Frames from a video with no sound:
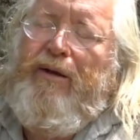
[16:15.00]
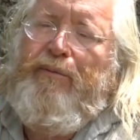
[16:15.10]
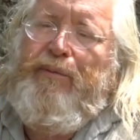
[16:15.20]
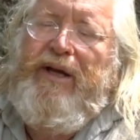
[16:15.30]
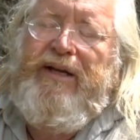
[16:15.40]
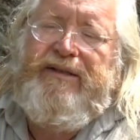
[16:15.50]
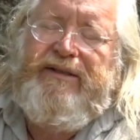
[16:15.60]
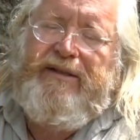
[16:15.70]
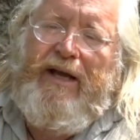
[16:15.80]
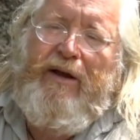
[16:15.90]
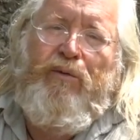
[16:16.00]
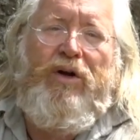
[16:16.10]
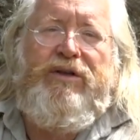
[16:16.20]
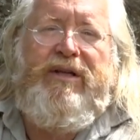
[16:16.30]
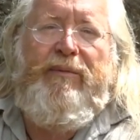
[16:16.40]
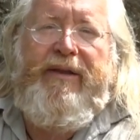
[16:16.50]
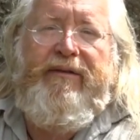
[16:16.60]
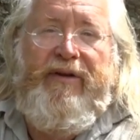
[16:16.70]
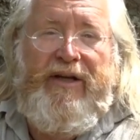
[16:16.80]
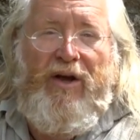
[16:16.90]
Please watch some other
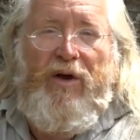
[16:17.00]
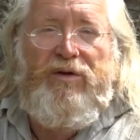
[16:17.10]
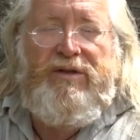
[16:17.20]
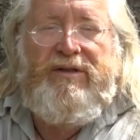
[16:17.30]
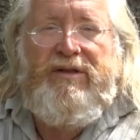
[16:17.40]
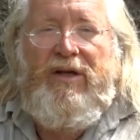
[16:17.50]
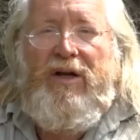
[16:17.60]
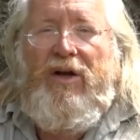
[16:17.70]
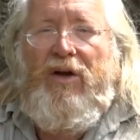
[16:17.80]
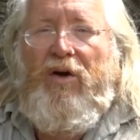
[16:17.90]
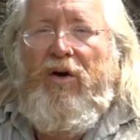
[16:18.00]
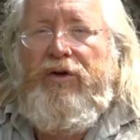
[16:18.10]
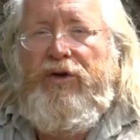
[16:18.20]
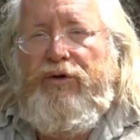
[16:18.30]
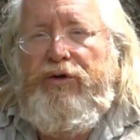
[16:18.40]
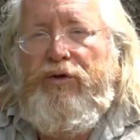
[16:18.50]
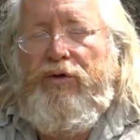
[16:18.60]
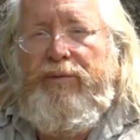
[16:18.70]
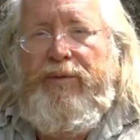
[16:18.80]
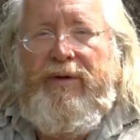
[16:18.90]
videos on
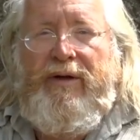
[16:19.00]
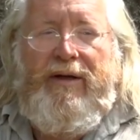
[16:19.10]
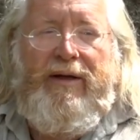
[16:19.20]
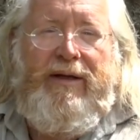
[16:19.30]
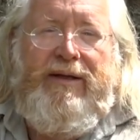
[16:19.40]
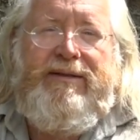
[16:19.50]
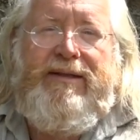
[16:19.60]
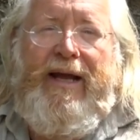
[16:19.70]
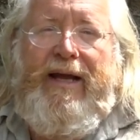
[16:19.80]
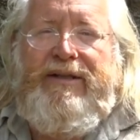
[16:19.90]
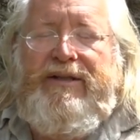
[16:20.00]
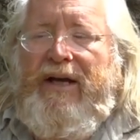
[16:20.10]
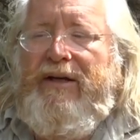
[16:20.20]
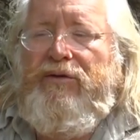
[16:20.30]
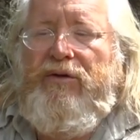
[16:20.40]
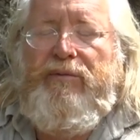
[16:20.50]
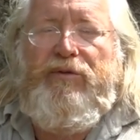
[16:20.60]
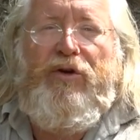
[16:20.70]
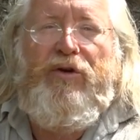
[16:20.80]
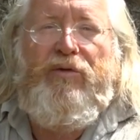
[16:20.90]
YouTube
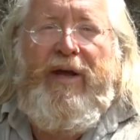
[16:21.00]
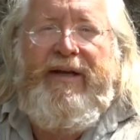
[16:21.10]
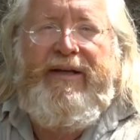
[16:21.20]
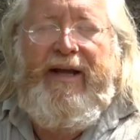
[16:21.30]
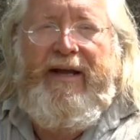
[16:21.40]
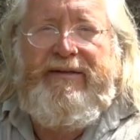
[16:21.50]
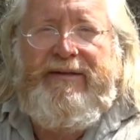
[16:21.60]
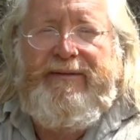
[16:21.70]
/dreamturtle88.